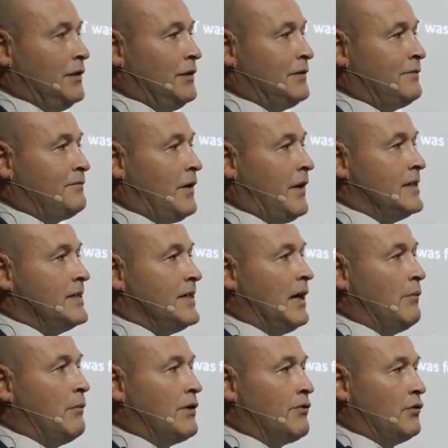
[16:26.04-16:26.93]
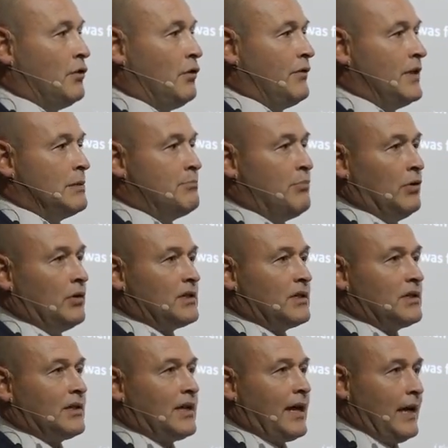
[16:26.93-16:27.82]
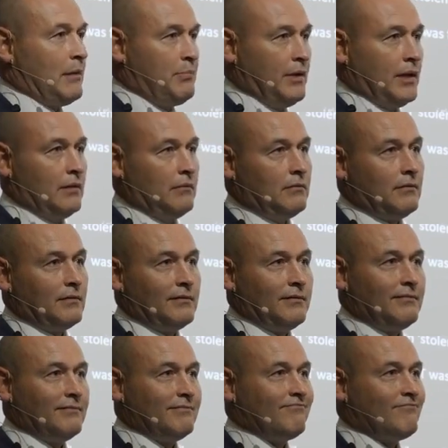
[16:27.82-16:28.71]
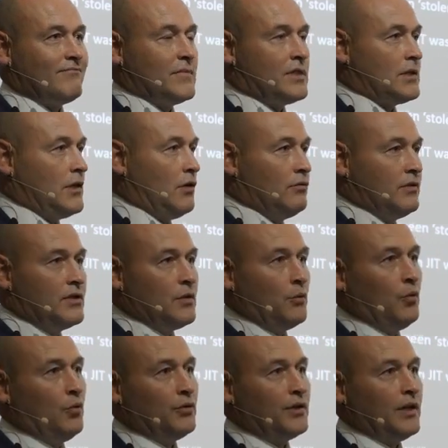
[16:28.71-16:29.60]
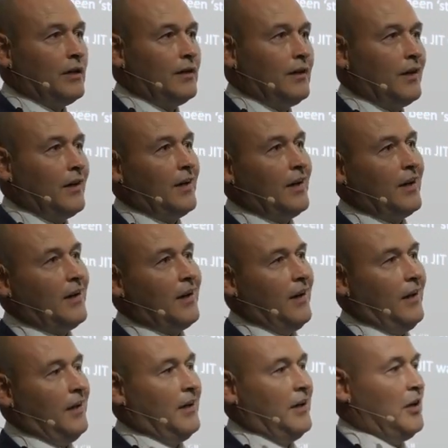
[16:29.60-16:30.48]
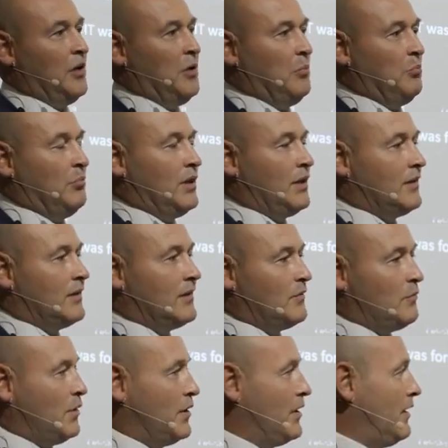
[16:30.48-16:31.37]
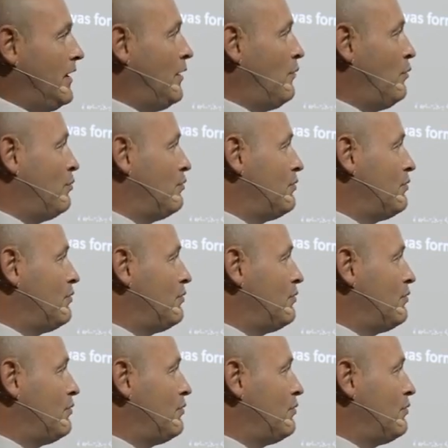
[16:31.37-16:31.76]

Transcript: find out whether or not these books had been stolen to order, whether they,